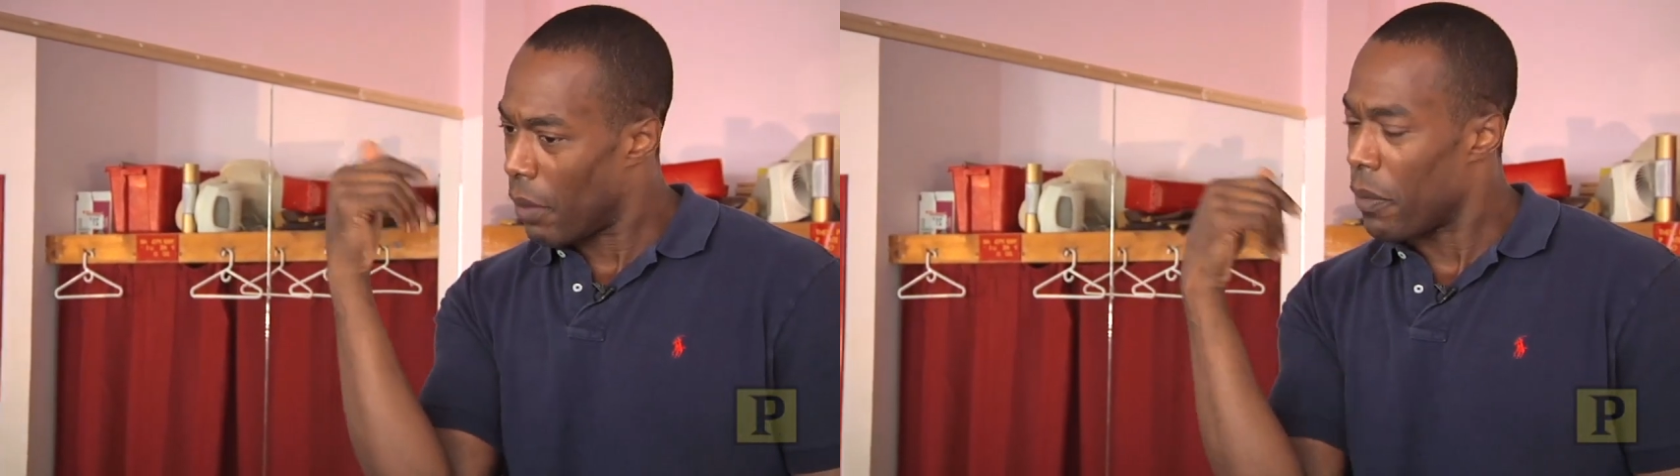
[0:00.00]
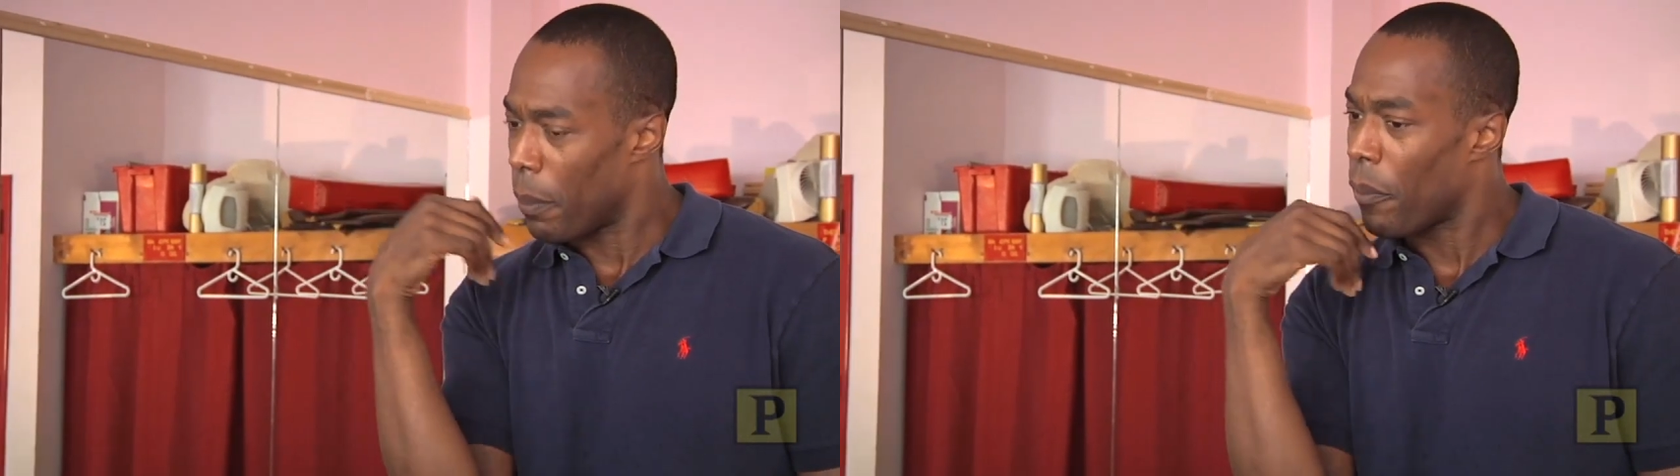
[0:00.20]

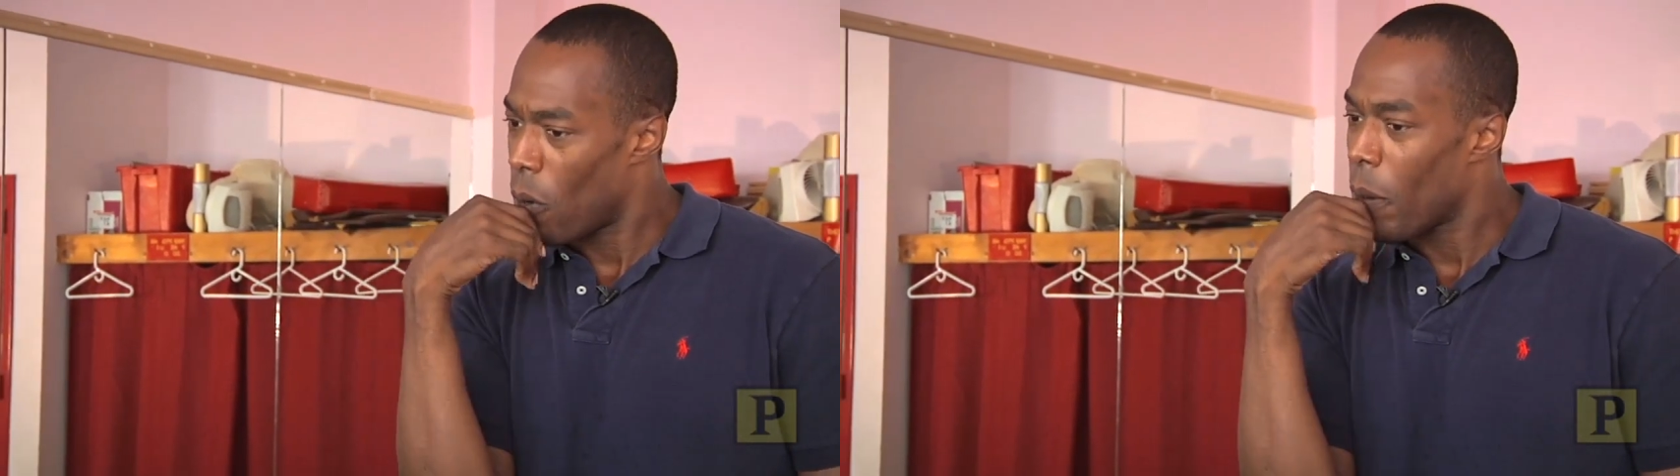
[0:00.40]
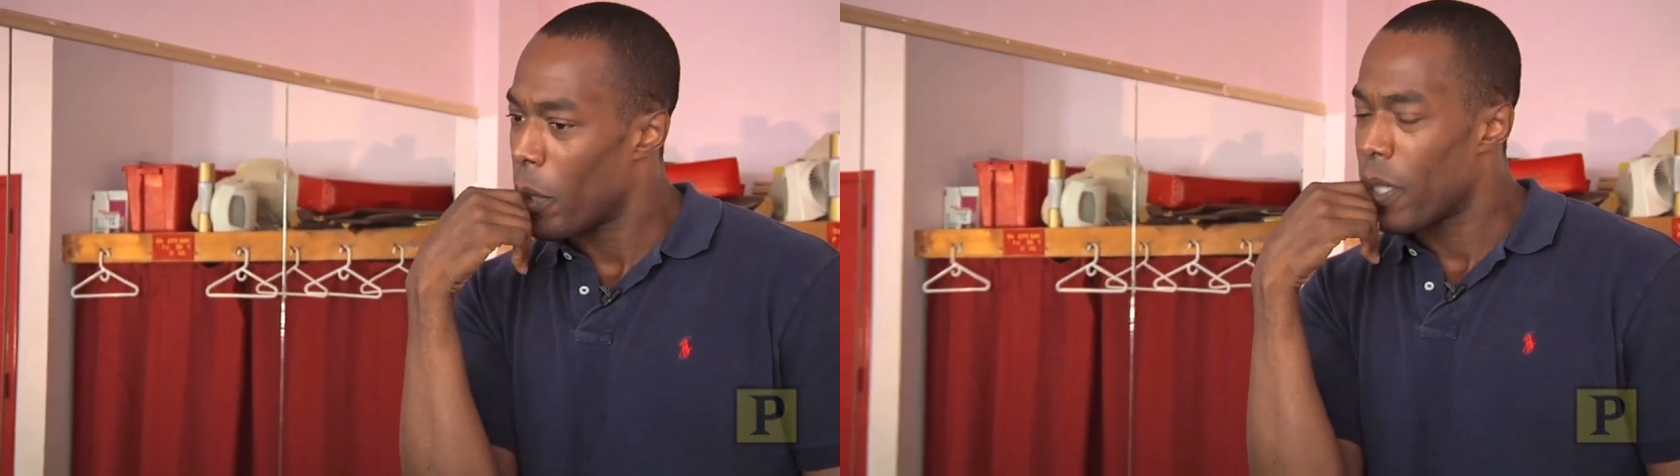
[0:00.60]
of the
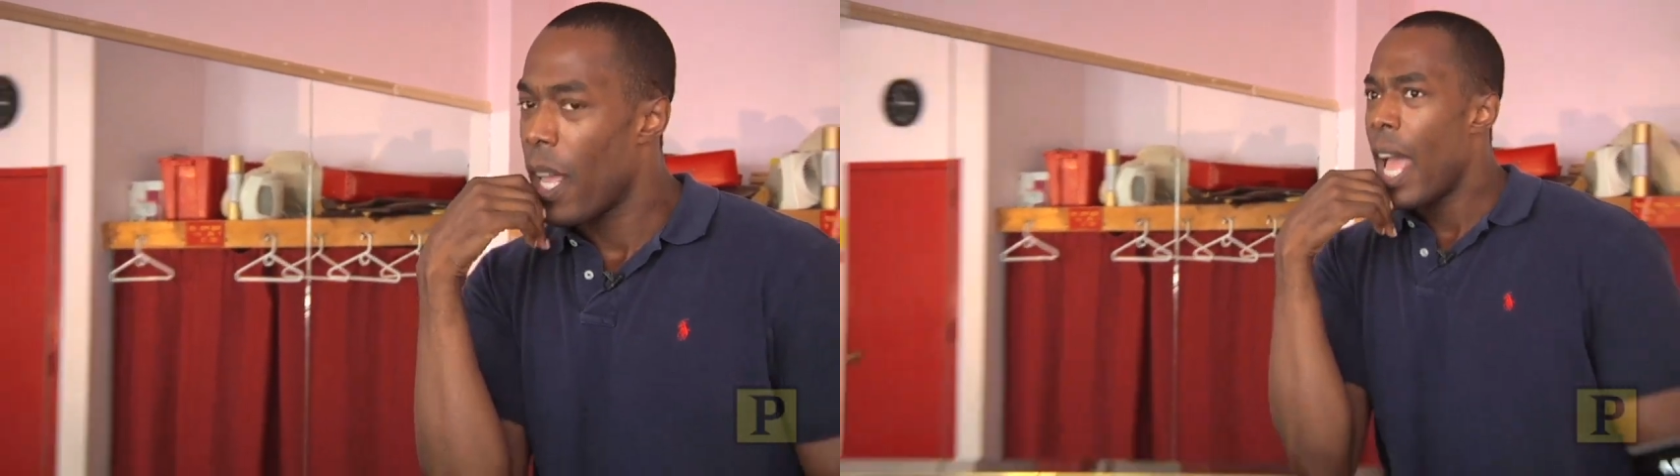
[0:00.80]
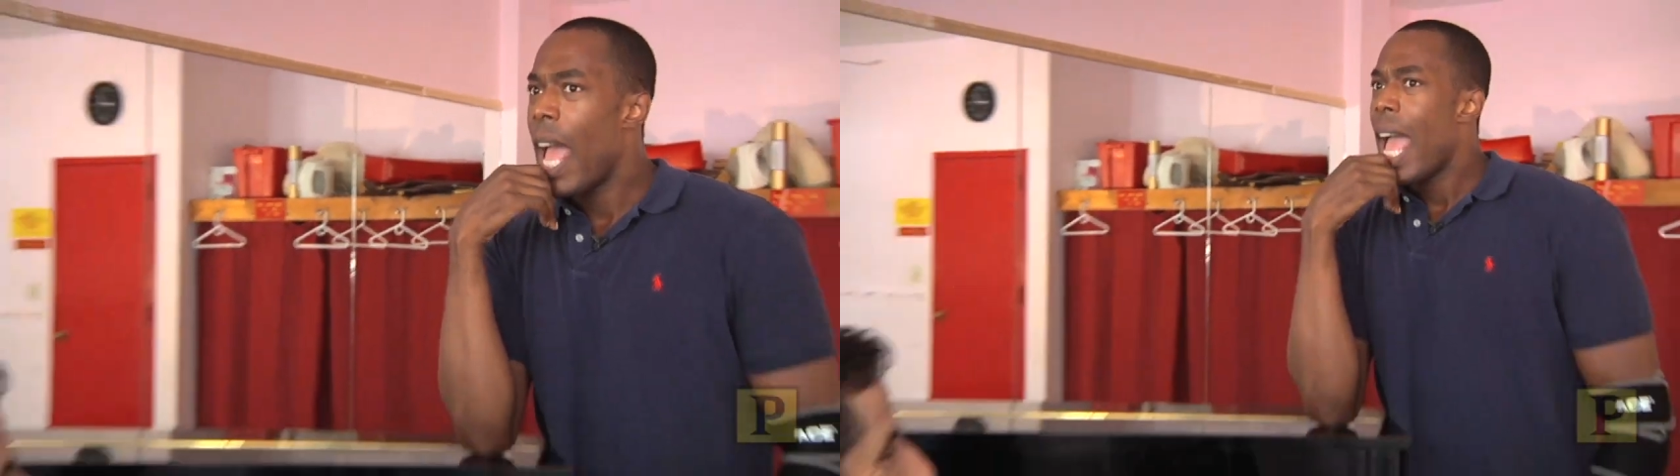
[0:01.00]
performers.
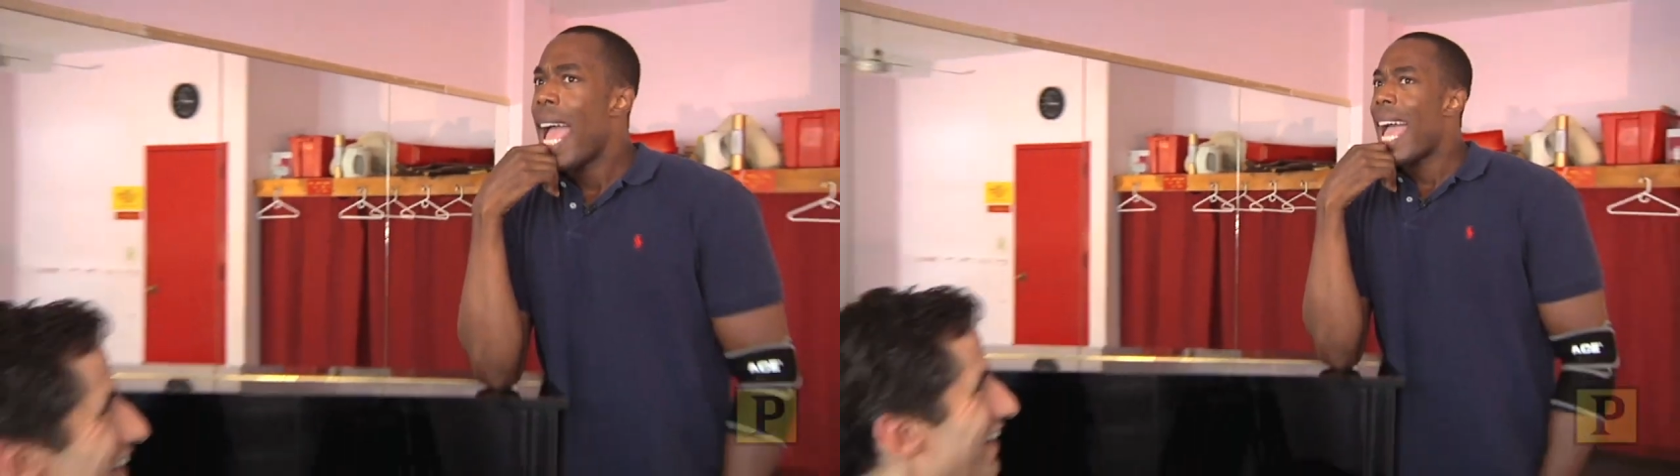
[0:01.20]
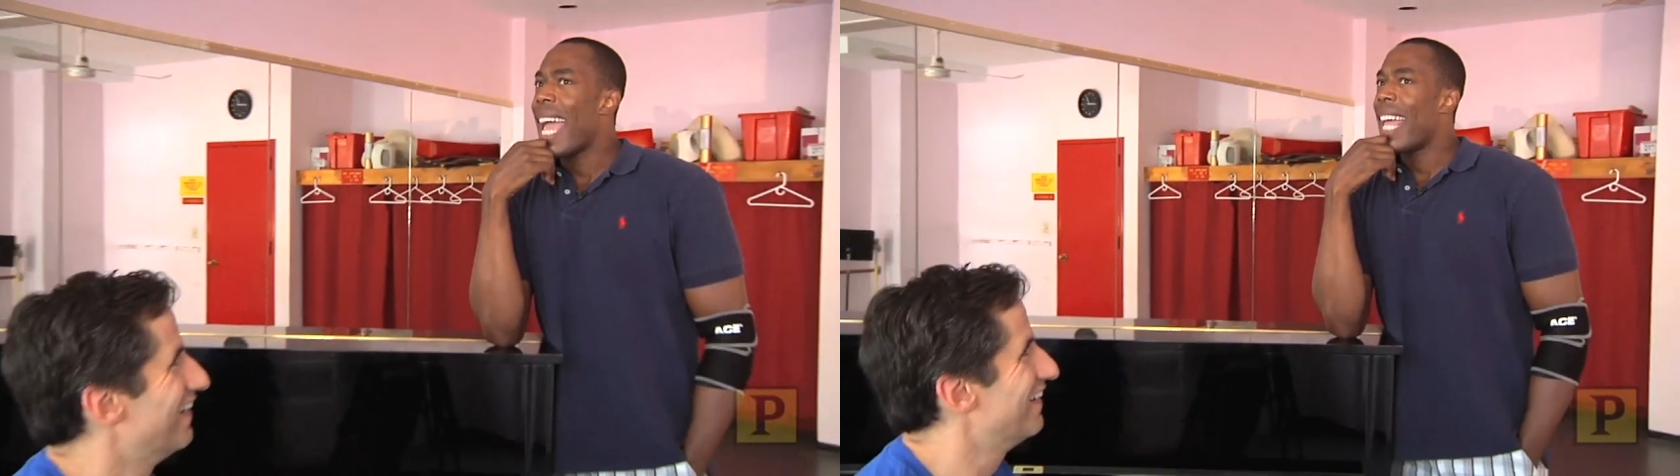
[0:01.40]

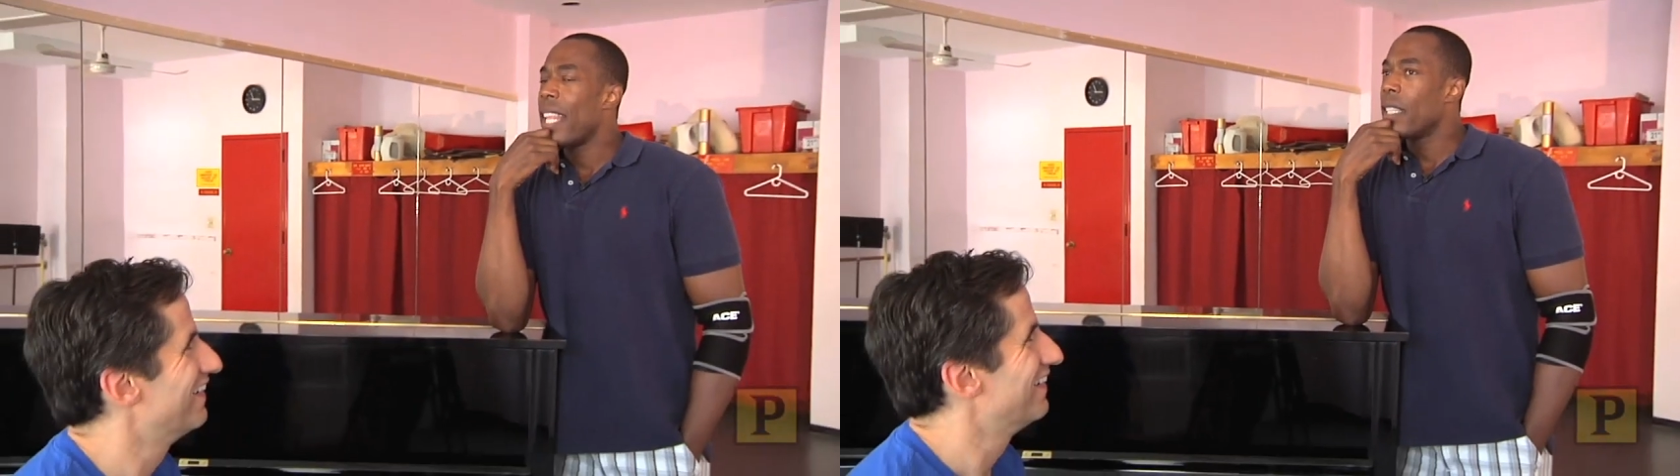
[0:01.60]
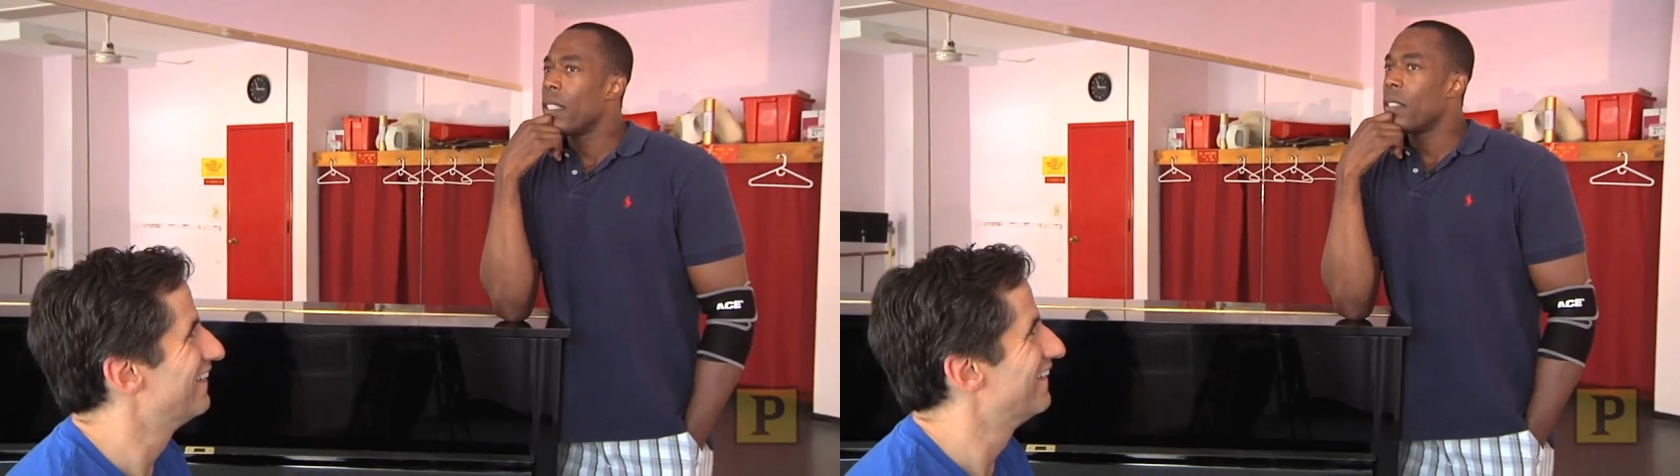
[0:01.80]
And